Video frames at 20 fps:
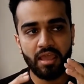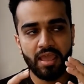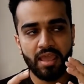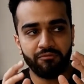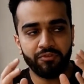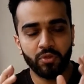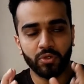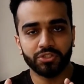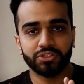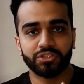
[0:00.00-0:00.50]

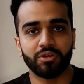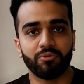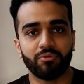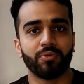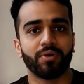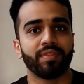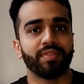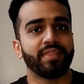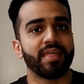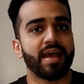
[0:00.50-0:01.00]
if you're
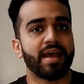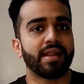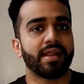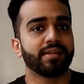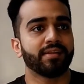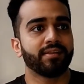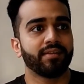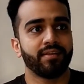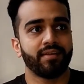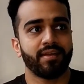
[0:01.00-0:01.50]
someone
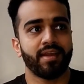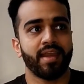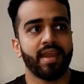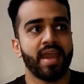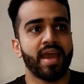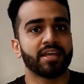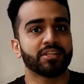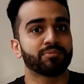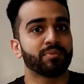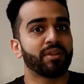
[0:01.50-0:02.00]
that
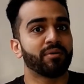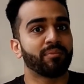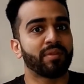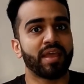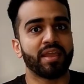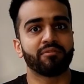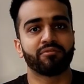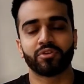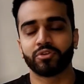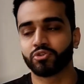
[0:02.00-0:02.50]
has been
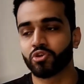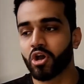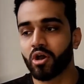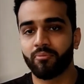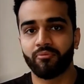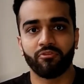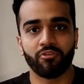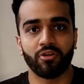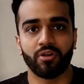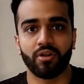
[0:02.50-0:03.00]
applying for a
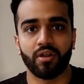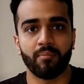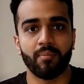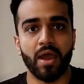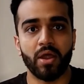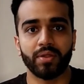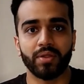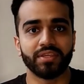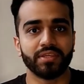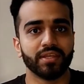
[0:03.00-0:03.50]
job for
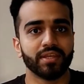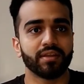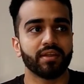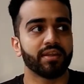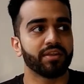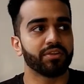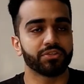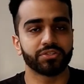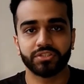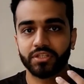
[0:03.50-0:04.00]
about a year
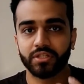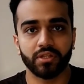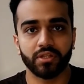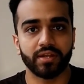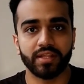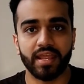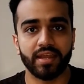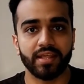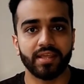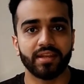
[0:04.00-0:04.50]
and you're still
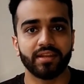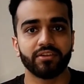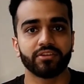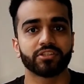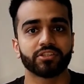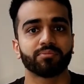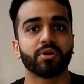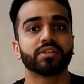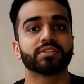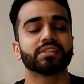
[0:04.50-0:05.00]
not getting any
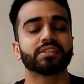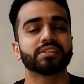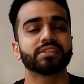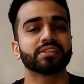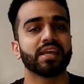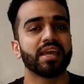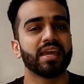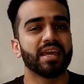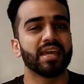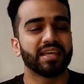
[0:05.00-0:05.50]

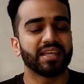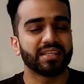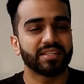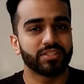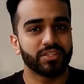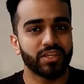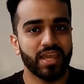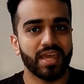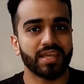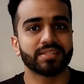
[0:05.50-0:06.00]
responses,
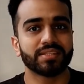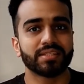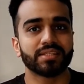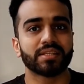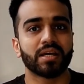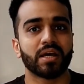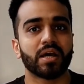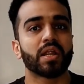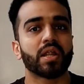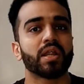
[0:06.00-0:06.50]

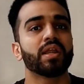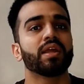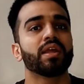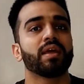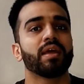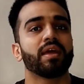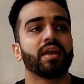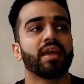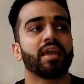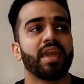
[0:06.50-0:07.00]
chances are
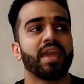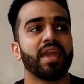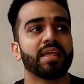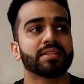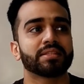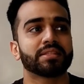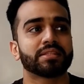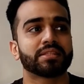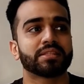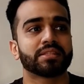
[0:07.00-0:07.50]

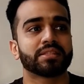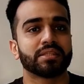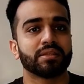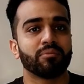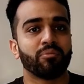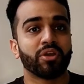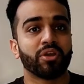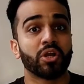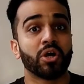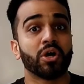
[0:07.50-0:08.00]
it's
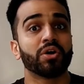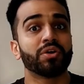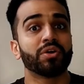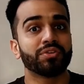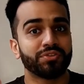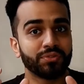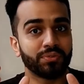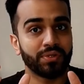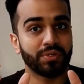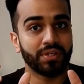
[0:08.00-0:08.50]

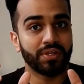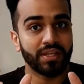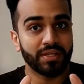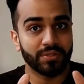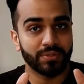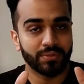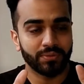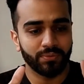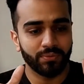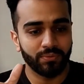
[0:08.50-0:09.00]
because you
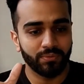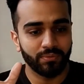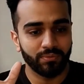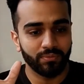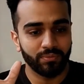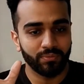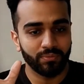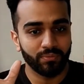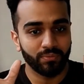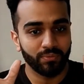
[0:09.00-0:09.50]
need to